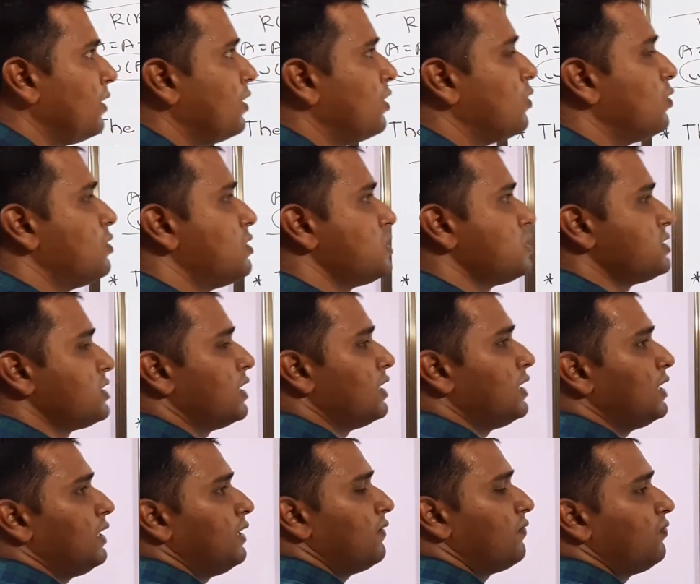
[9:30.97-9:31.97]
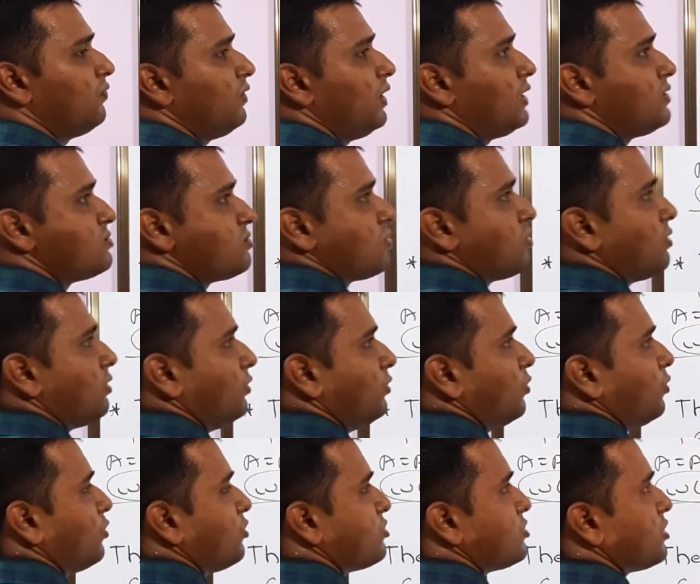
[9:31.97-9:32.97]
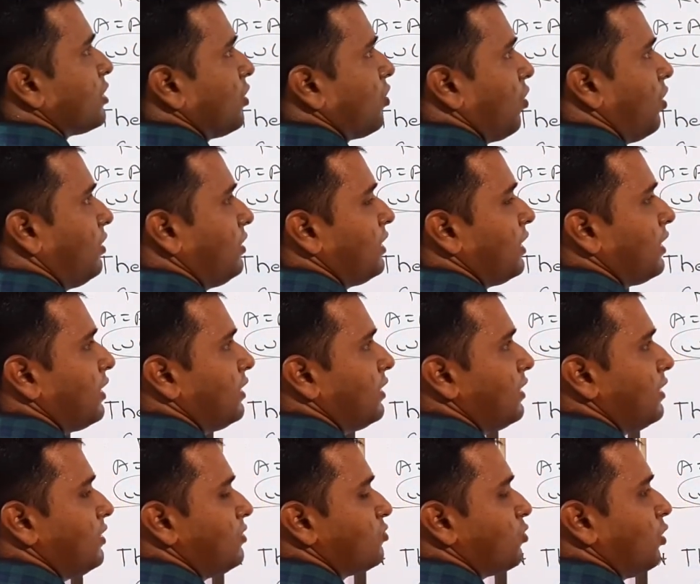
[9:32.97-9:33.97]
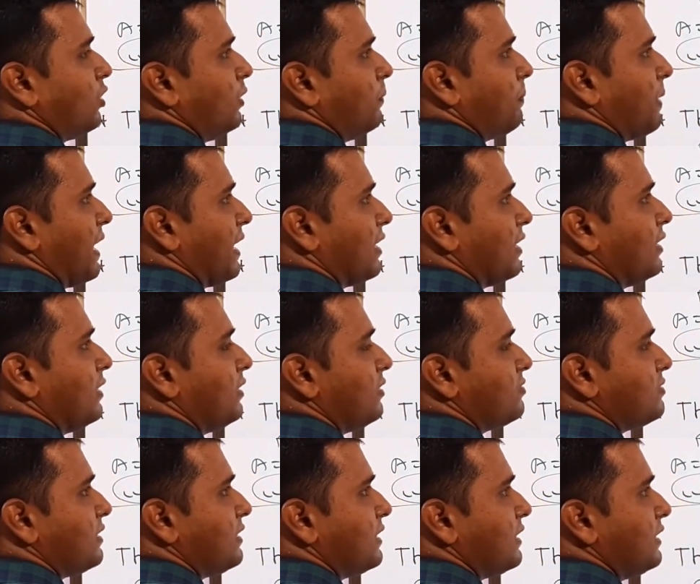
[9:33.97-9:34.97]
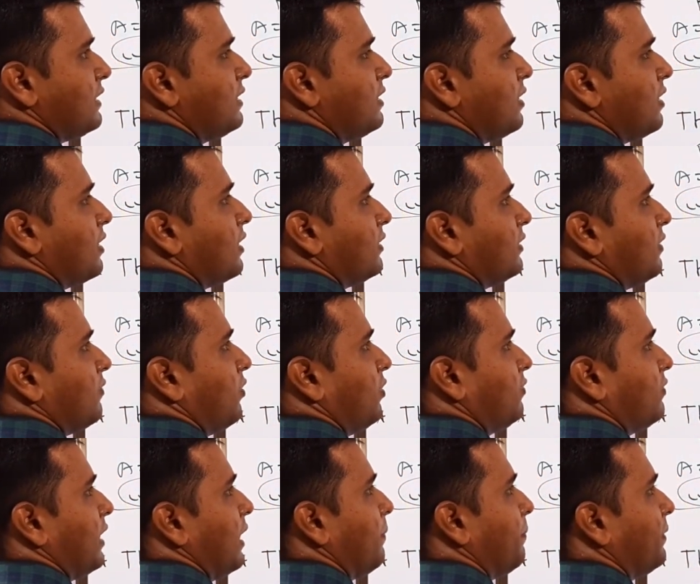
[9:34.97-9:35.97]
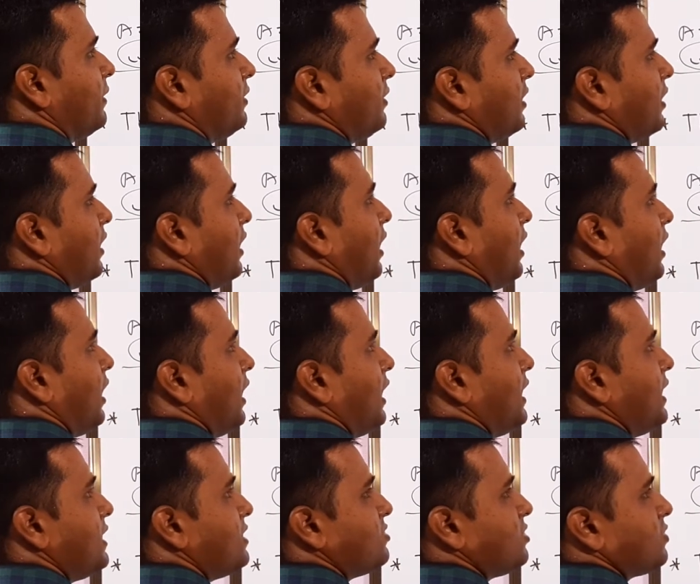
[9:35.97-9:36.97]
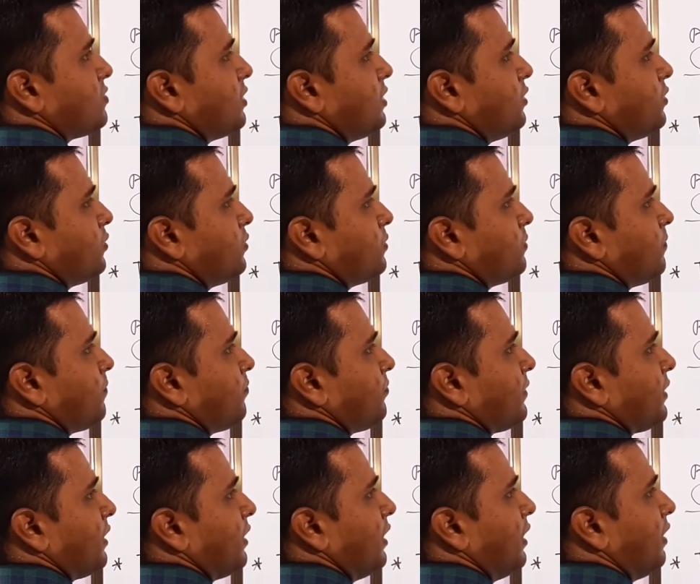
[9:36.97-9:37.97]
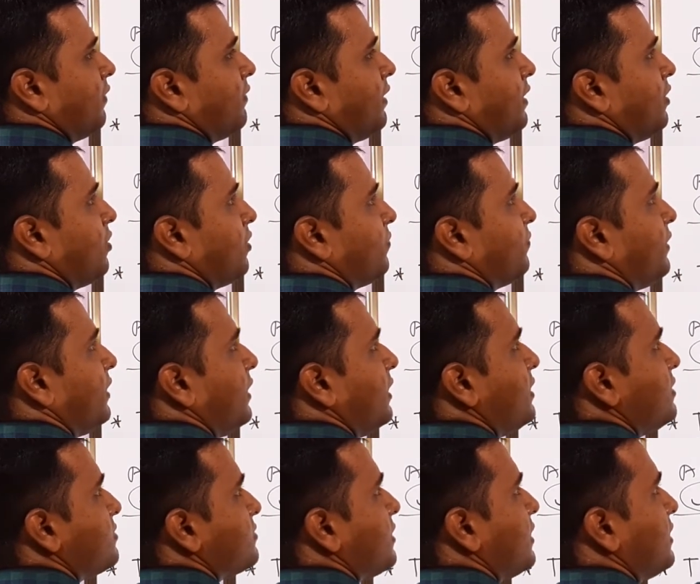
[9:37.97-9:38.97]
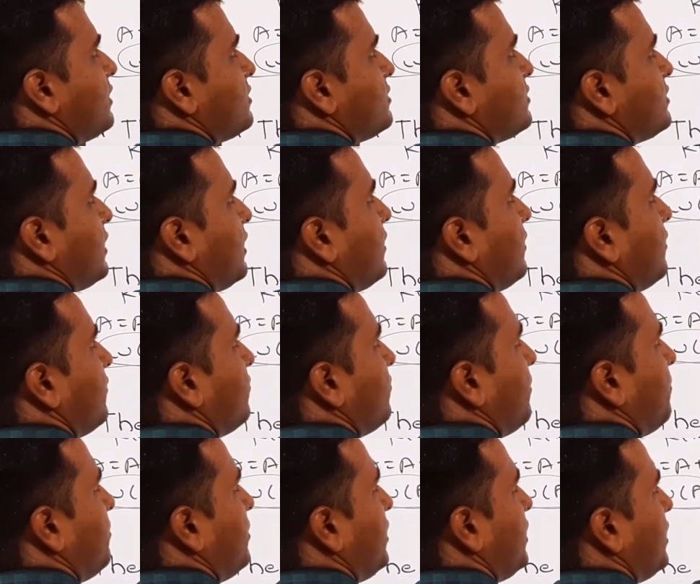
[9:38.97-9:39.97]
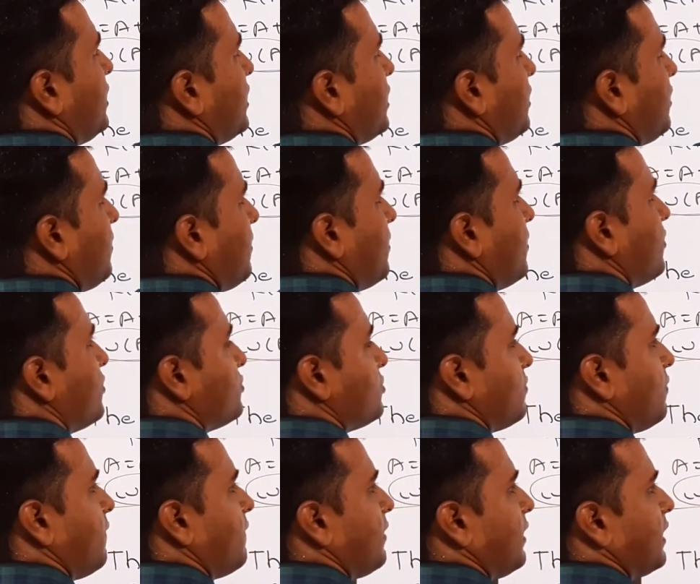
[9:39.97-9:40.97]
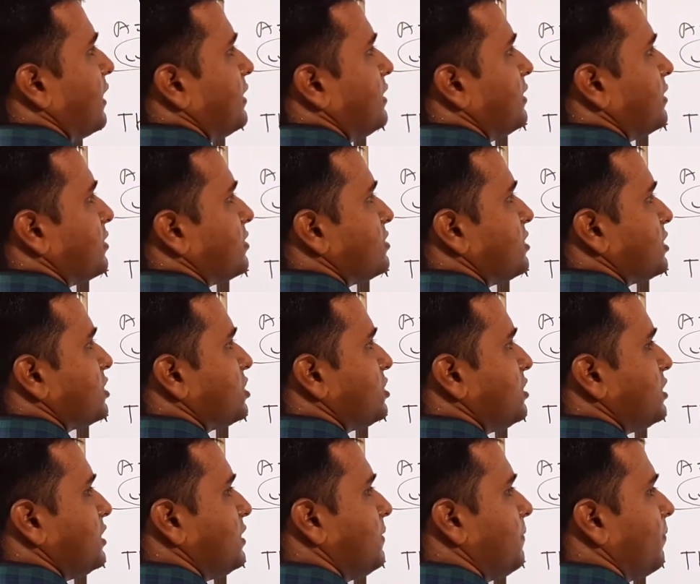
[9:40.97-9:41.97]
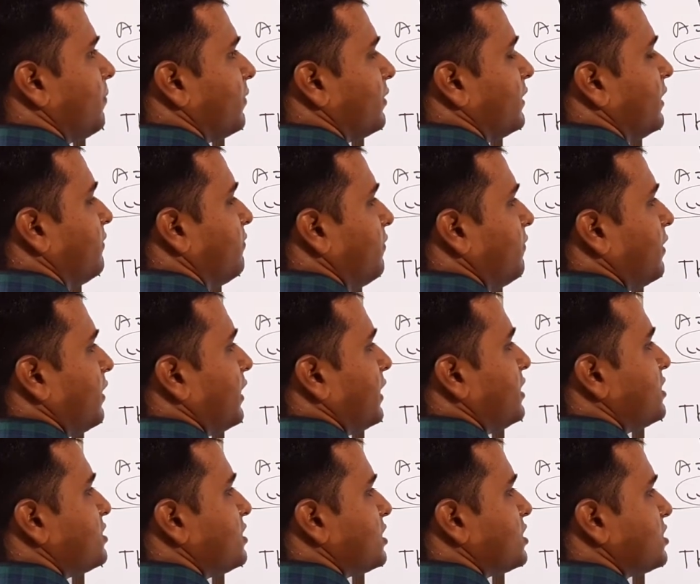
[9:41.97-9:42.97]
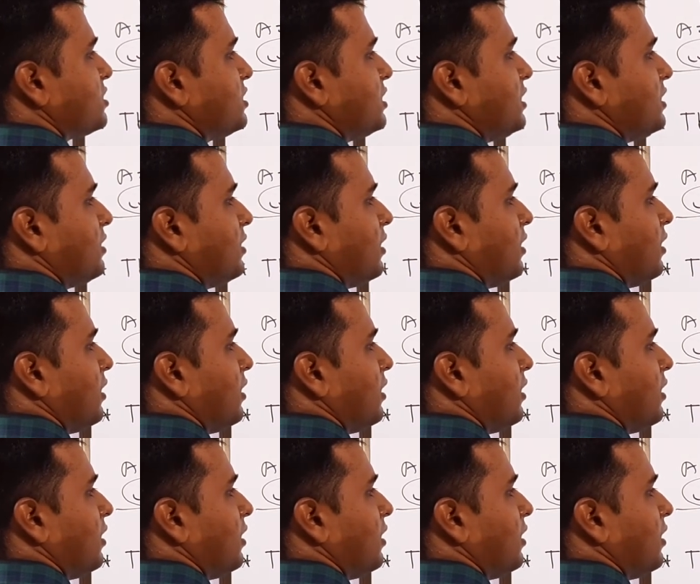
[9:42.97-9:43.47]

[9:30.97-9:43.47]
originally if we execute those parallelly, serially, then what will happen? A is equal to value of A is, let's say 50 here, so we will get here 60, then we will write 60,